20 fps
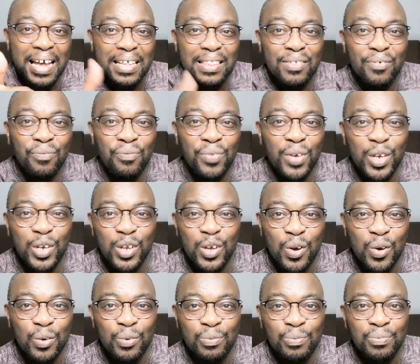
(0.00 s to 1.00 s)
like the
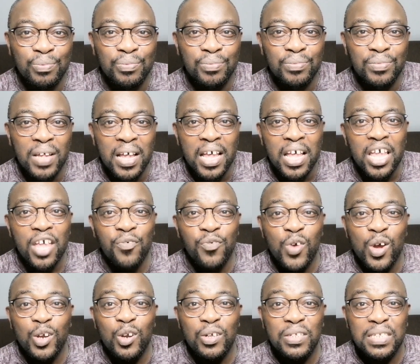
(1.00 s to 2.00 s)
video.
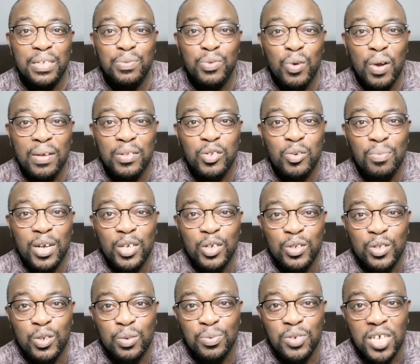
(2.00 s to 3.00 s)
If you are not subscribed to my
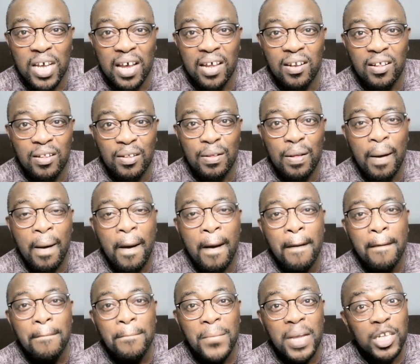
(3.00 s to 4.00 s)
YouTube channel,
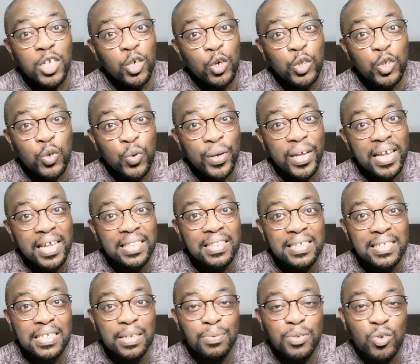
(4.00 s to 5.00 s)
make sure to
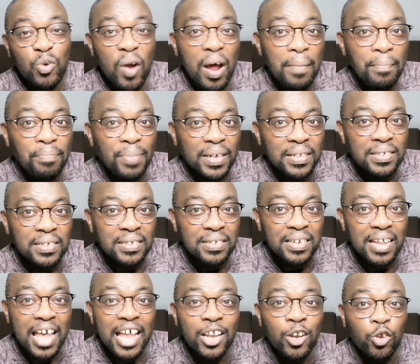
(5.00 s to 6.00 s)
hit the subscribe
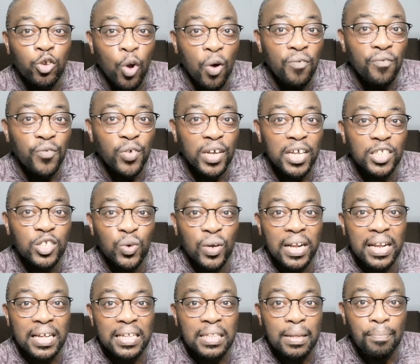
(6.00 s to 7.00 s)
button and don't forget
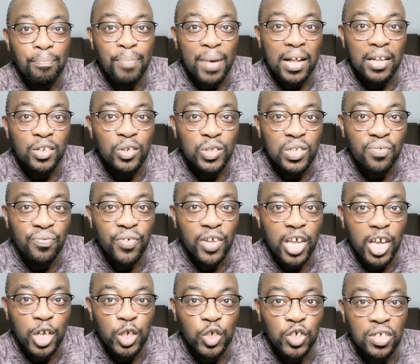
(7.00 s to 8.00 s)
to click the bell
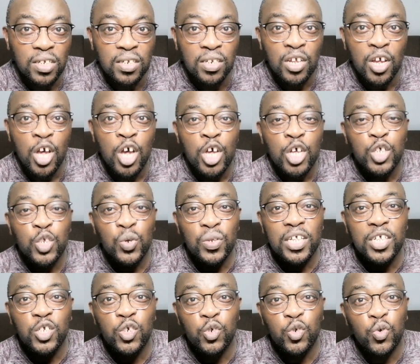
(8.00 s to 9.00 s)
notification
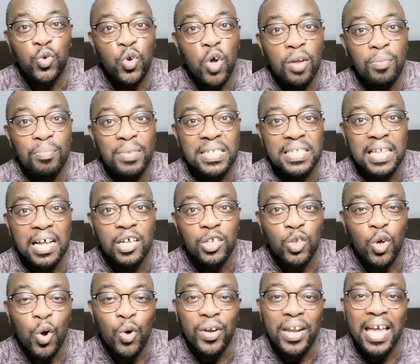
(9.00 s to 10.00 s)
so that you do not miss
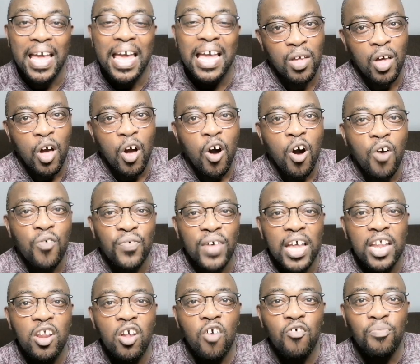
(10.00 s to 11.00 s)
out on
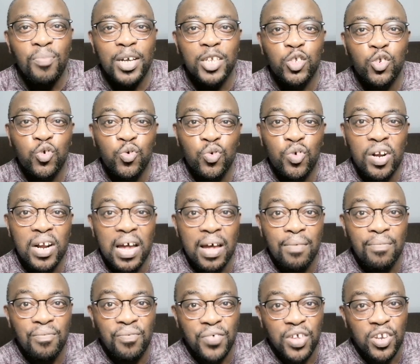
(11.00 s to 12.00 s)
any of my true
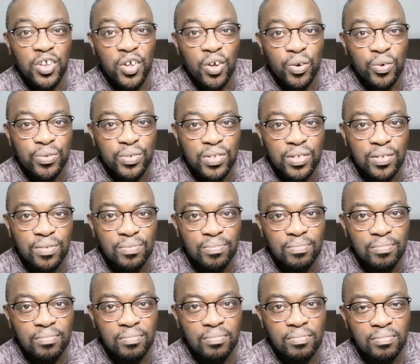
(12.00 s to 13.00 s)
crime videos.
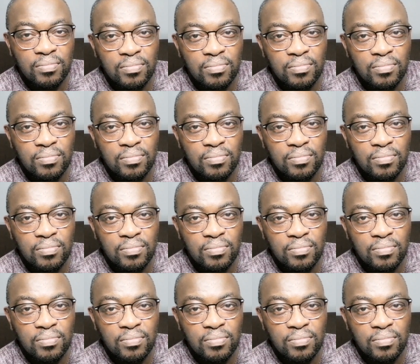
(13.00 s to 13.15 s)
